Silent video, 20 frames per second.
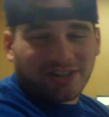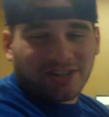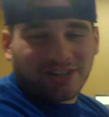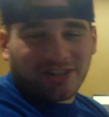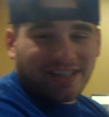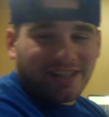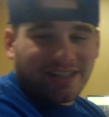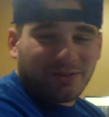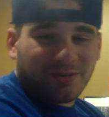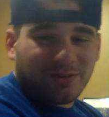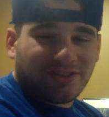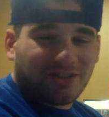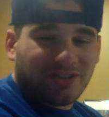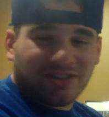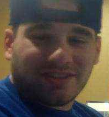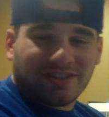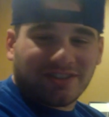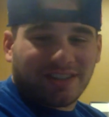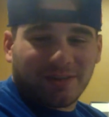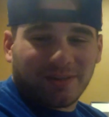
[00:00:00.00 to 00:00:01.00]
it, it
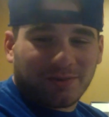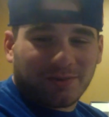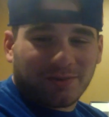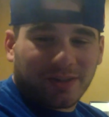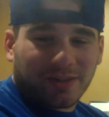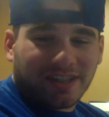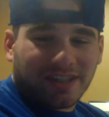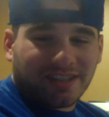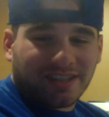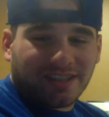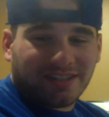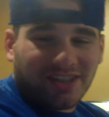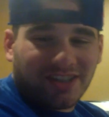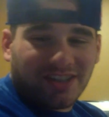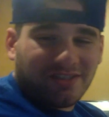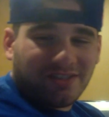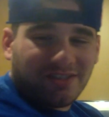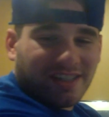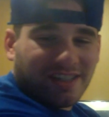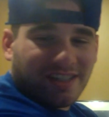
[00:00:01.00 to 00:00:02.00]
was written in
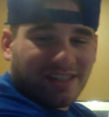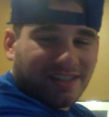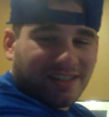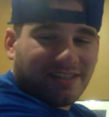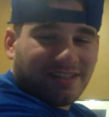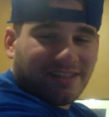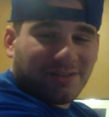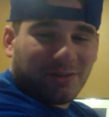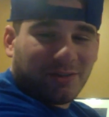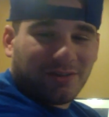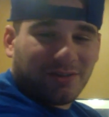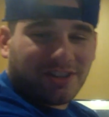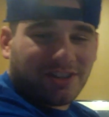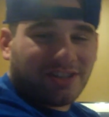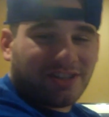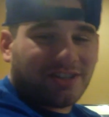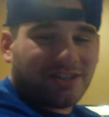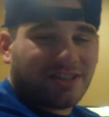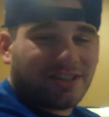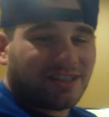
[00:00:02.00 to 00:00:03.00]
stone. He is the soulless ginger.